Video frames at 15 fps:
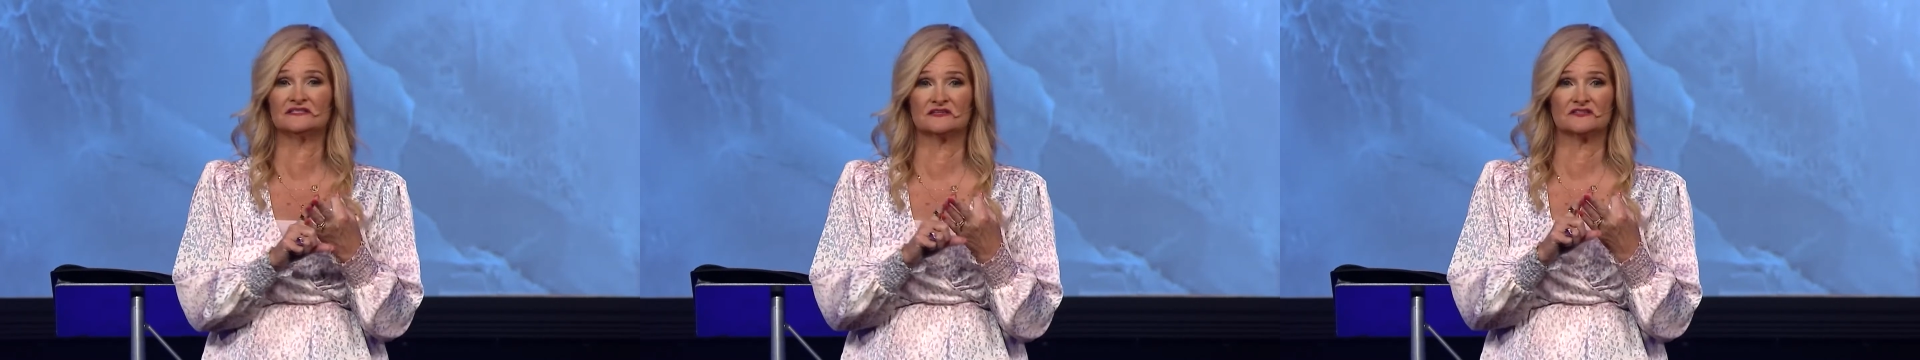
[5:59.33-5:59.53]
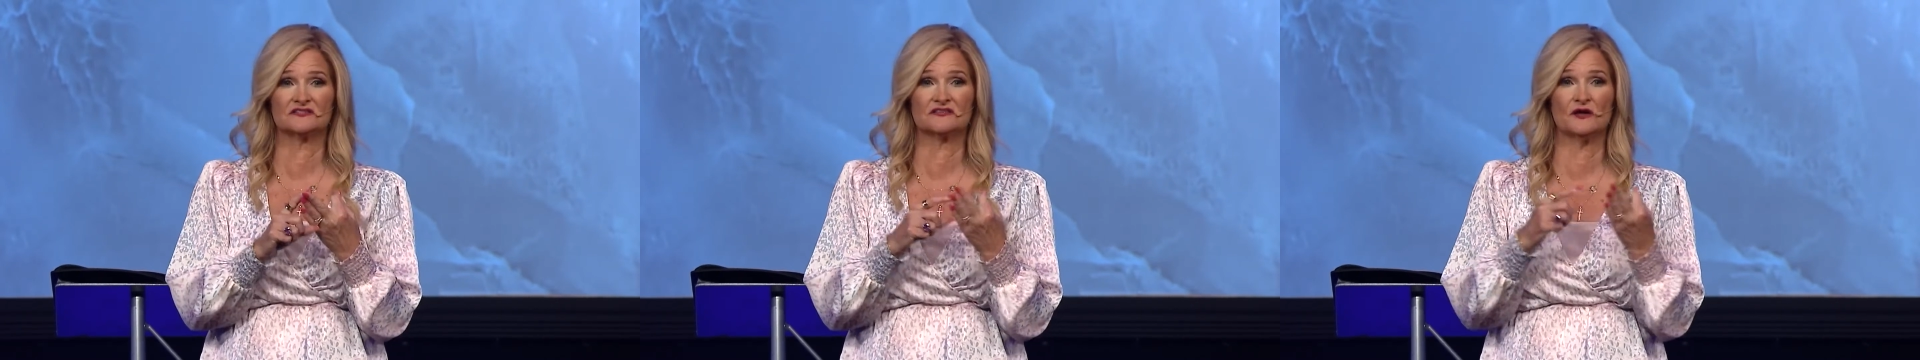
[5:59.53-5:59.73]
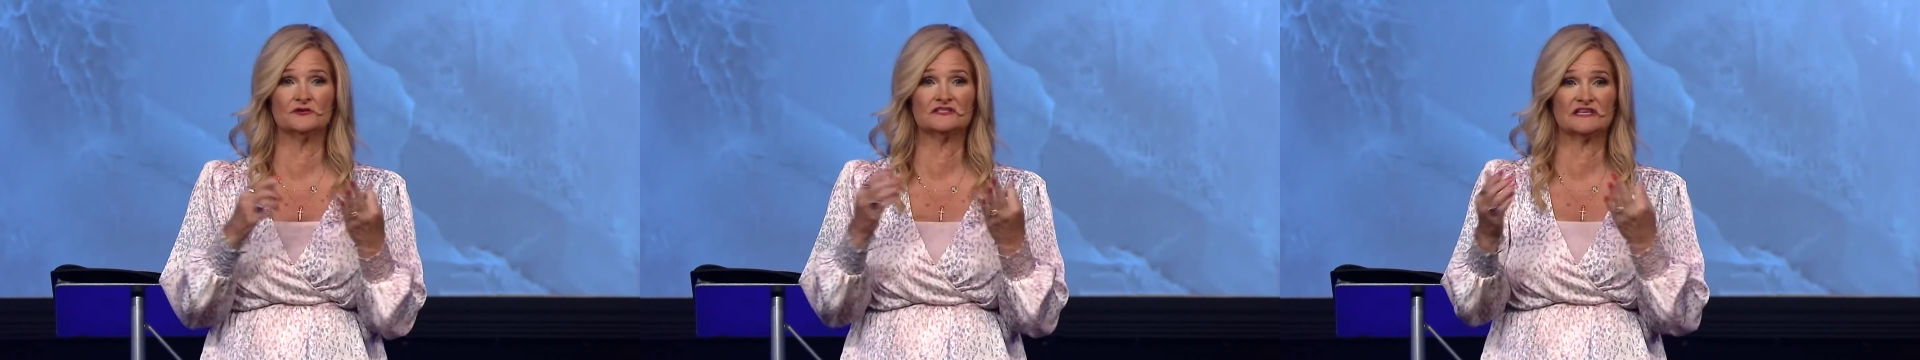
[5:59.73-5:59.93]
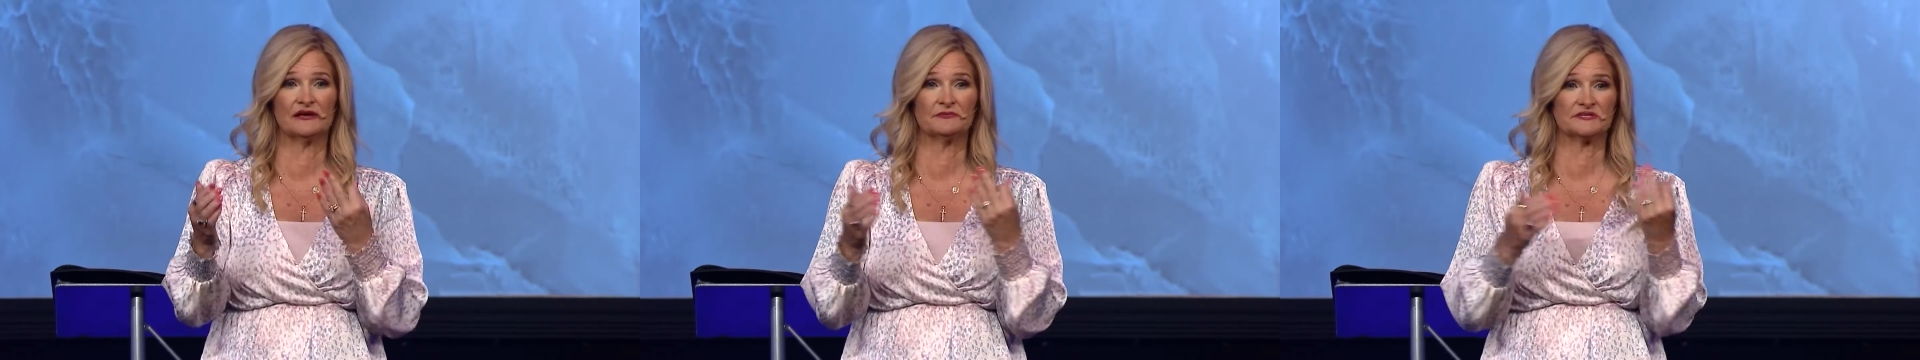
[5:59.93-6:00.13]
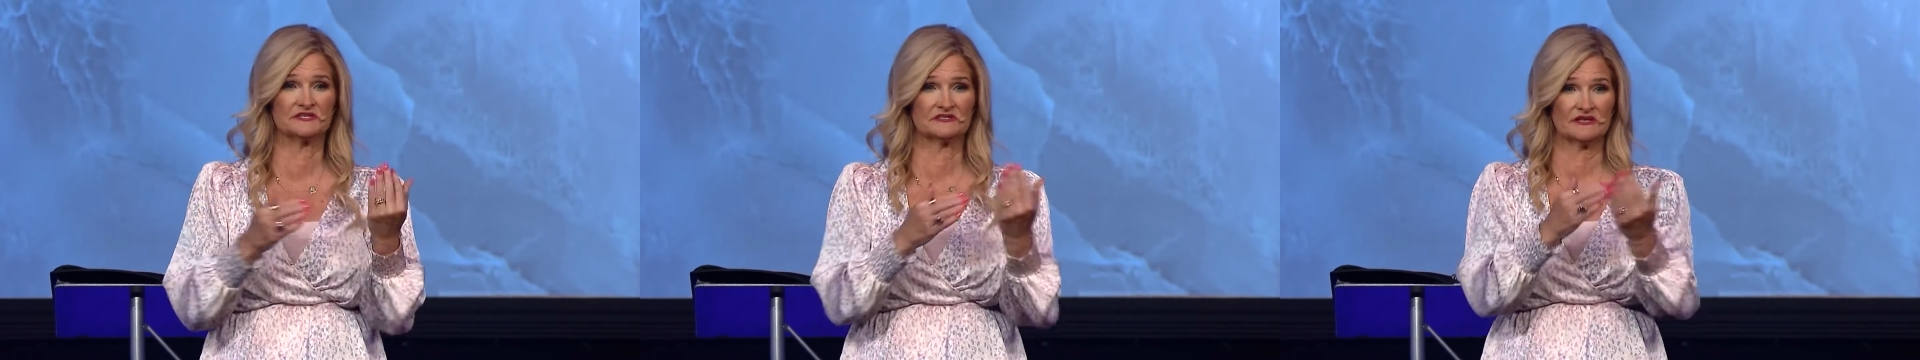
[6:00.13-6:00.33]
associated
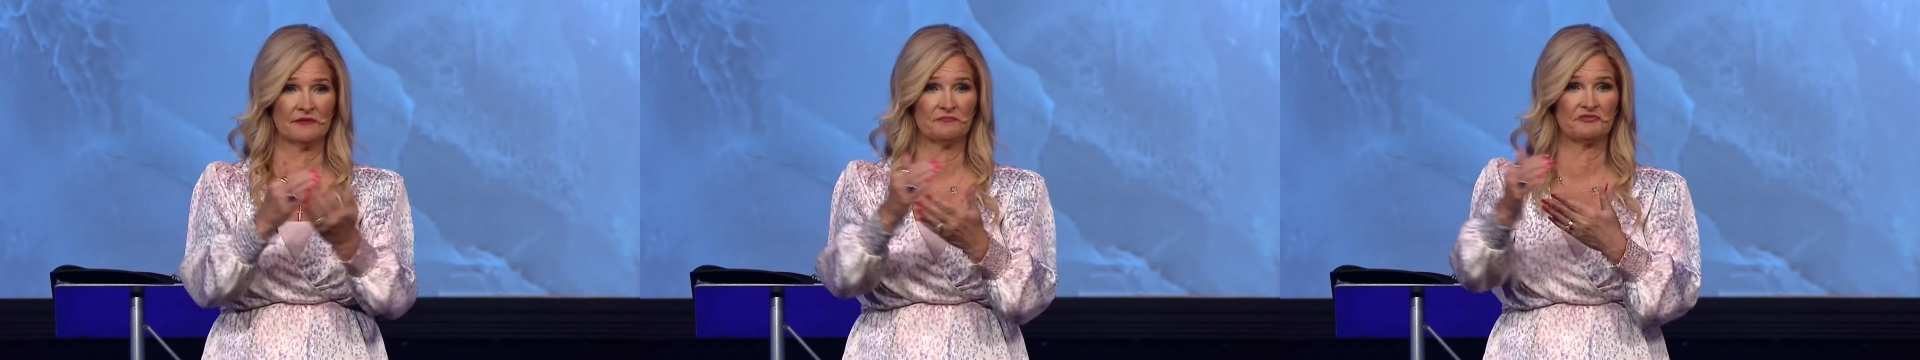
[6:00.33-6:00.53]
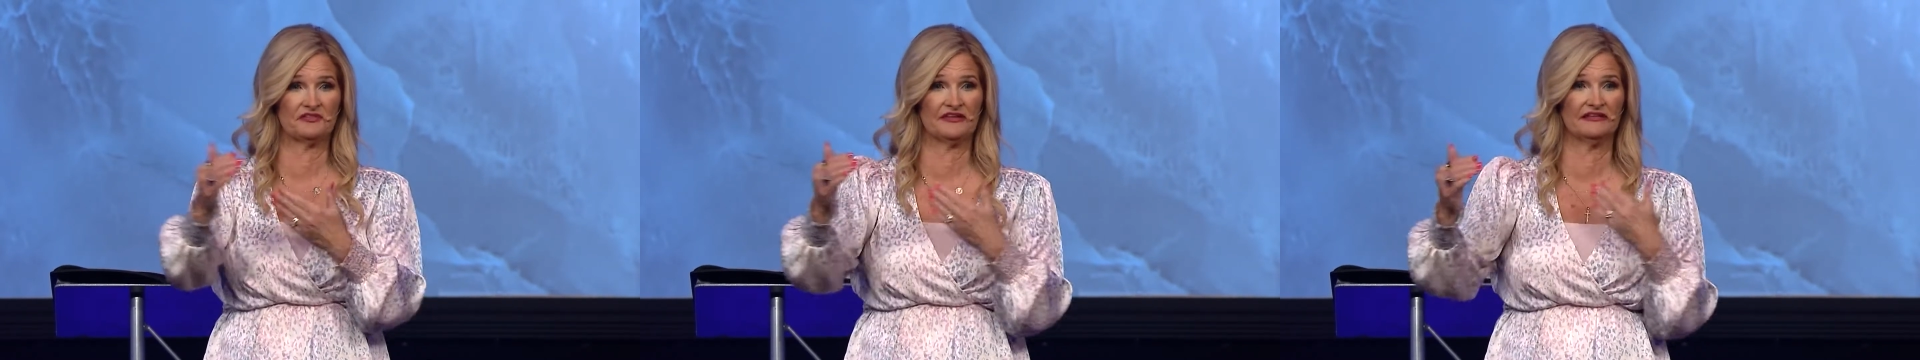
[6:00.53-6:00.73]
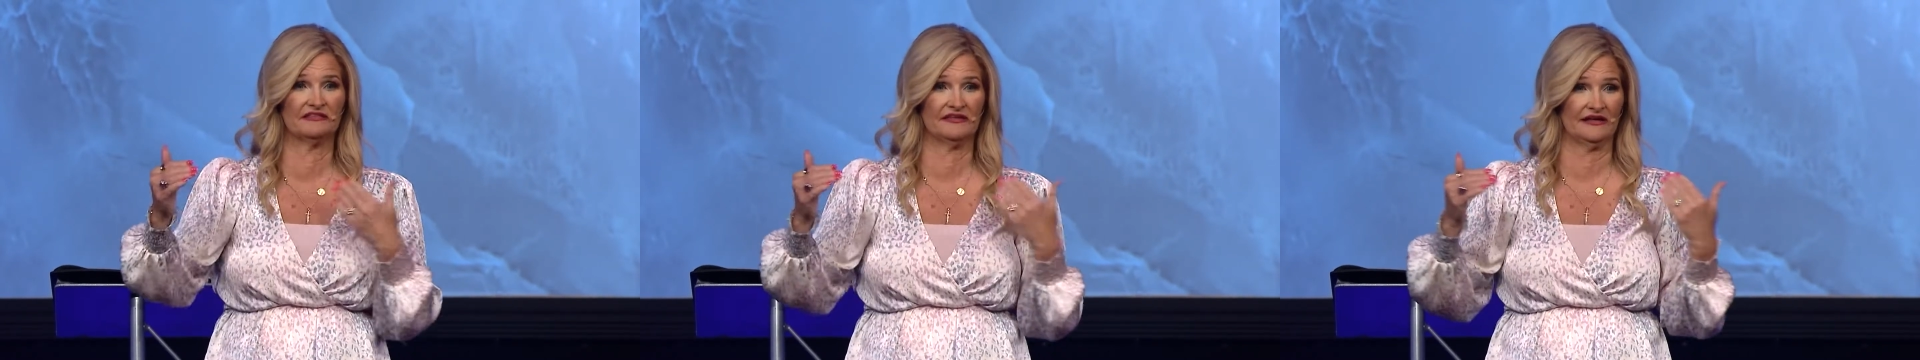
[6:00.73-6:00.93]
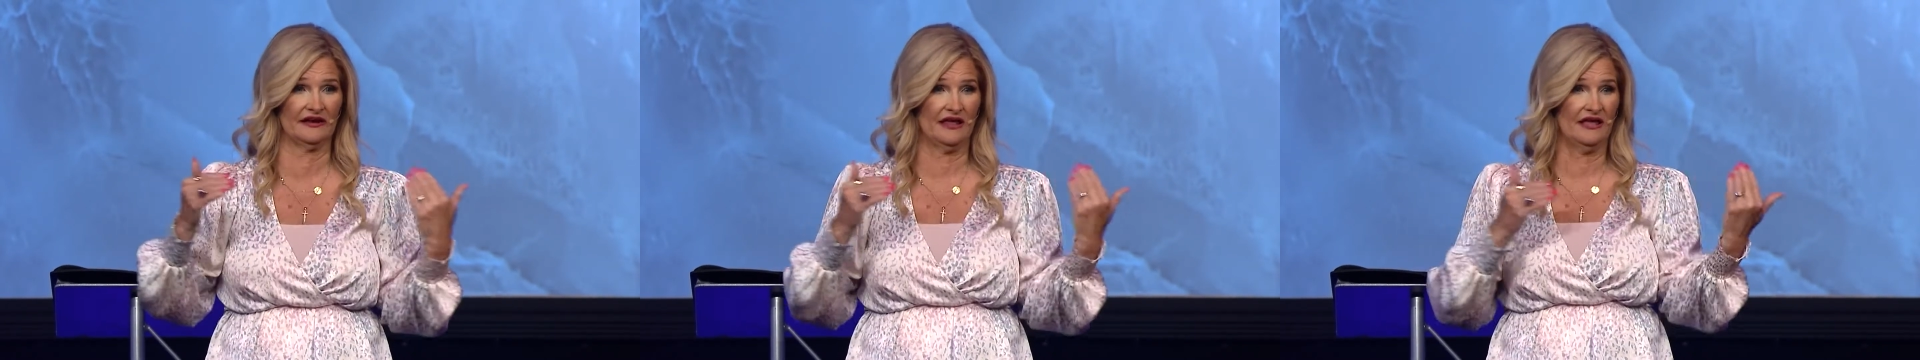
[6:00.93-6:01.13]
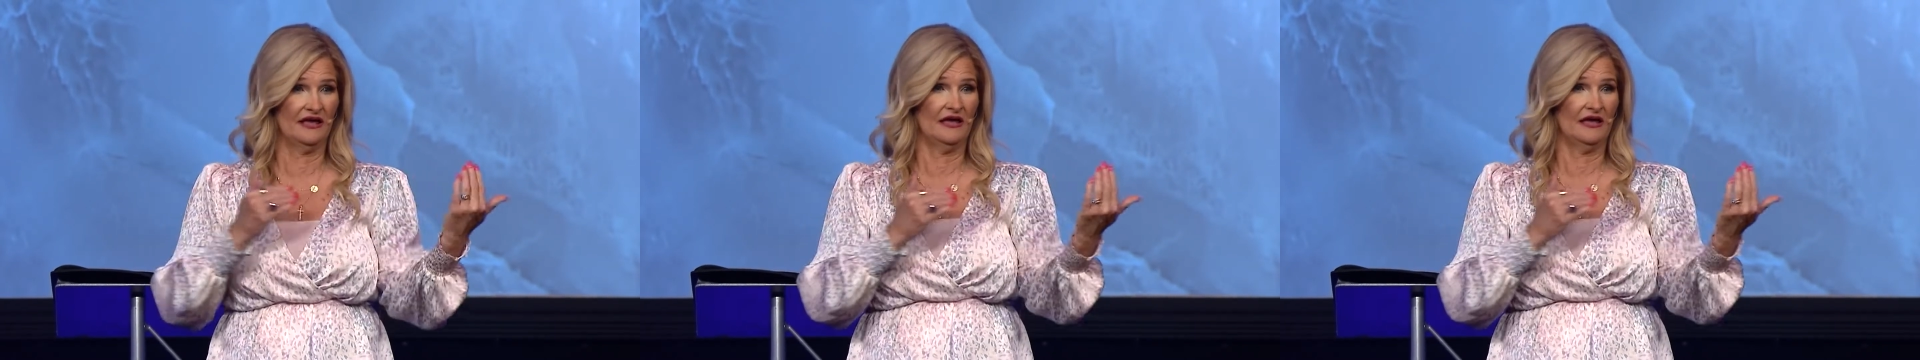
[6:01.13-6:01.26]
with something that